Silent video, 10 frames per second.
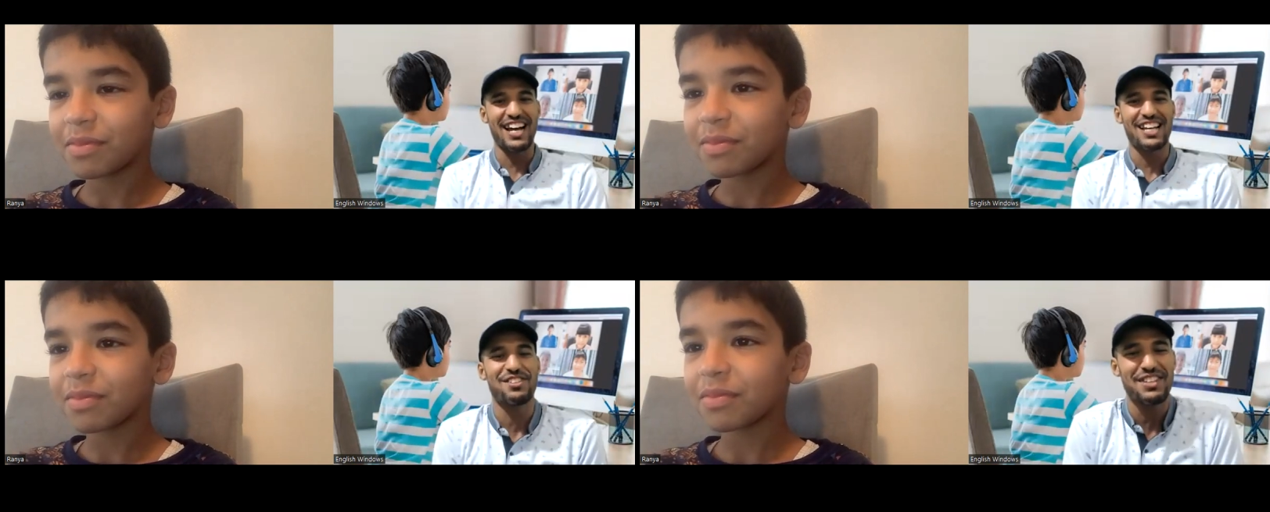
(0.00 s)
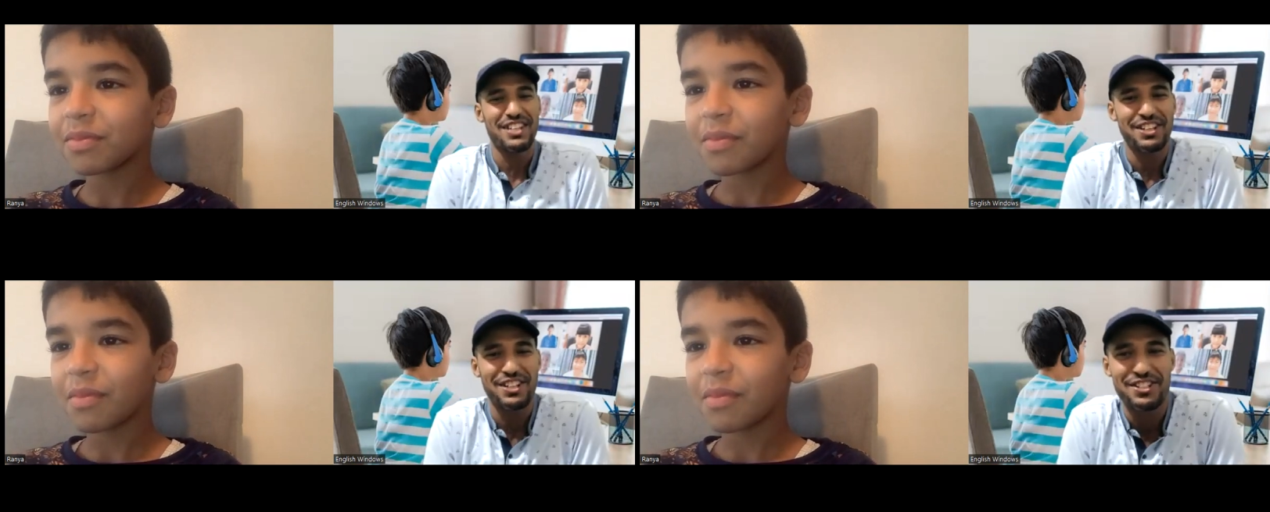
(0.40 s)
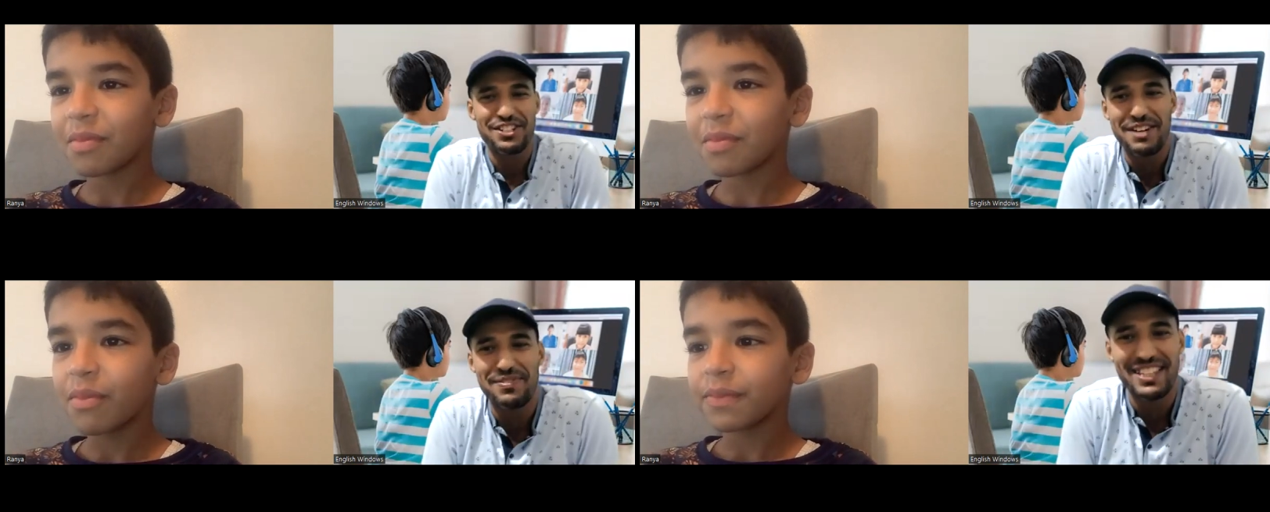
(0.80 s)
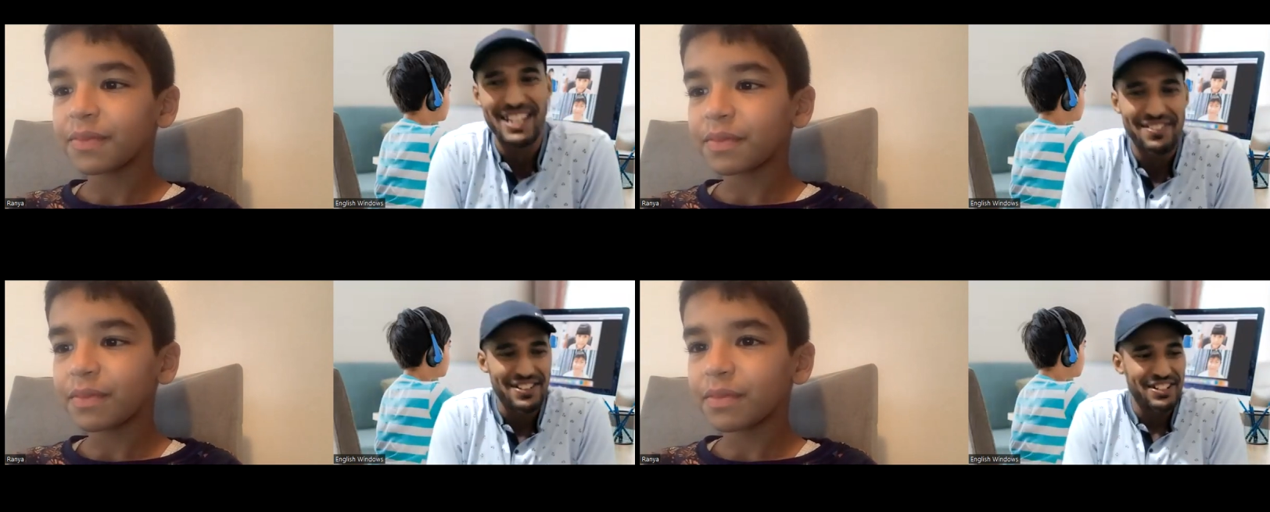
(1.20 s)
Speaker 1: nice. You've done a good job,
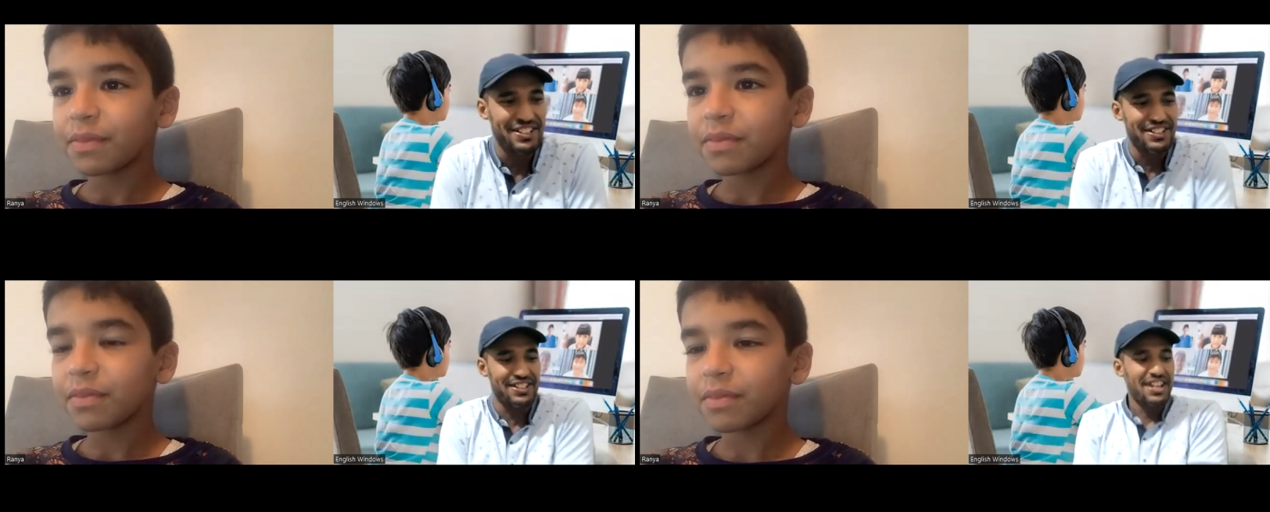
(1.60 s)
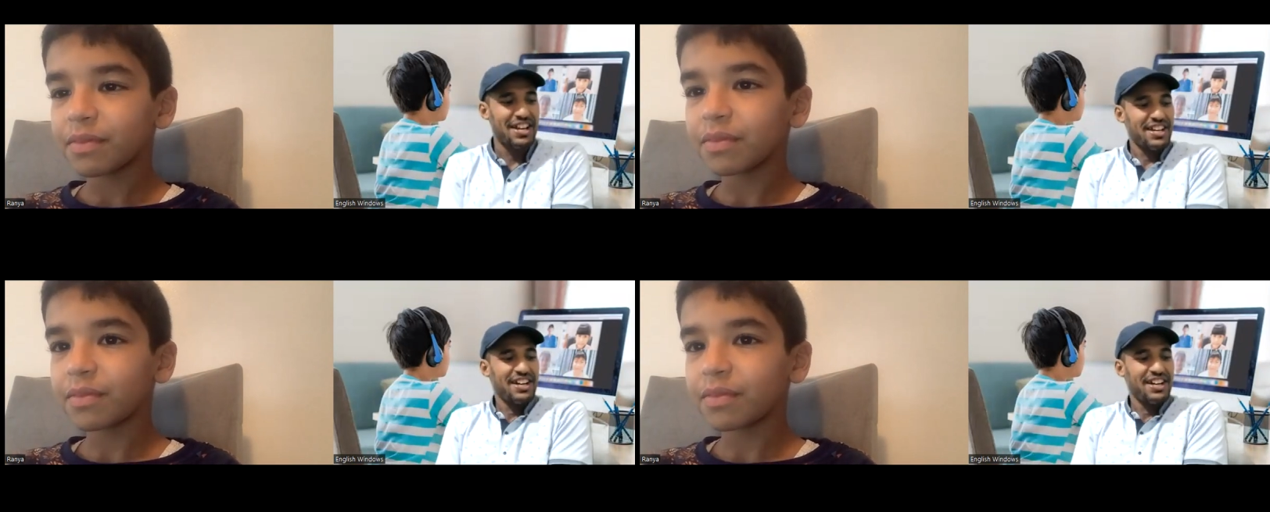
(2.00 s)
Reda. Very good.